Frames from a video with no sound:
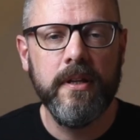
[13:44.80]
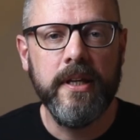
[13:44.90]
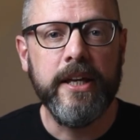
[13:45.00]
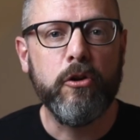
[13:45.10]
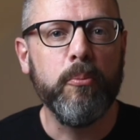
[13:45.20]

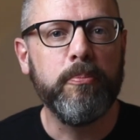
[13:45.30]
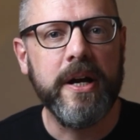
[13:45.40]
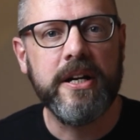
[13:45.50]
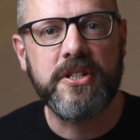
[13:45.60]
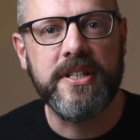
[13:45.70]
He
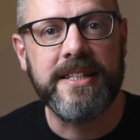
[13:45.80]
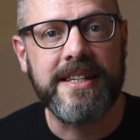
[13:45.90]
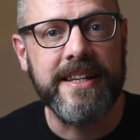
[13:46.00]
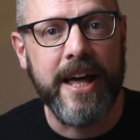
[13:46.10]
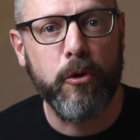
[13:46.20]
compares
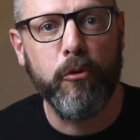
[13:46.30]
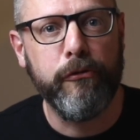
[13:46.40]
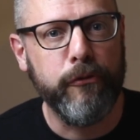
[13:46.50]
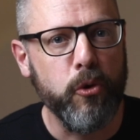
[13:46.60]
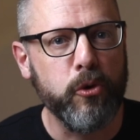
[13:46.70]
this narrow
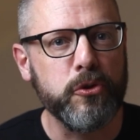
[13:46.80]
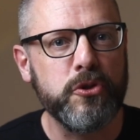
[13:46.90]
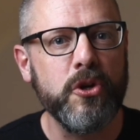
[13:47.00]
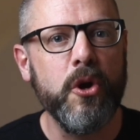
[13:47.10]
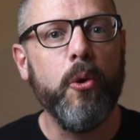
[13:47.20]

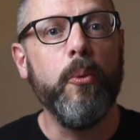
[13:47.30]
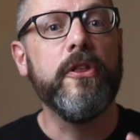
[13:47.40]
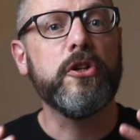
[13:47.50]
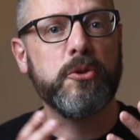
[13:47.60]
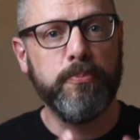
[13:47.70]
focus
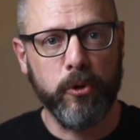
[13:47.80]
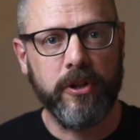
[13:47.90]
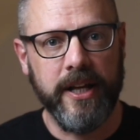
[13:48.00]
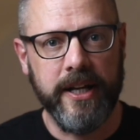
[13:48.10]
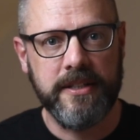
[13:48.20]
with a
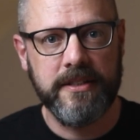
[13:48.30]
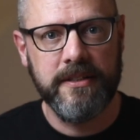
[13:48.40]
spotlight,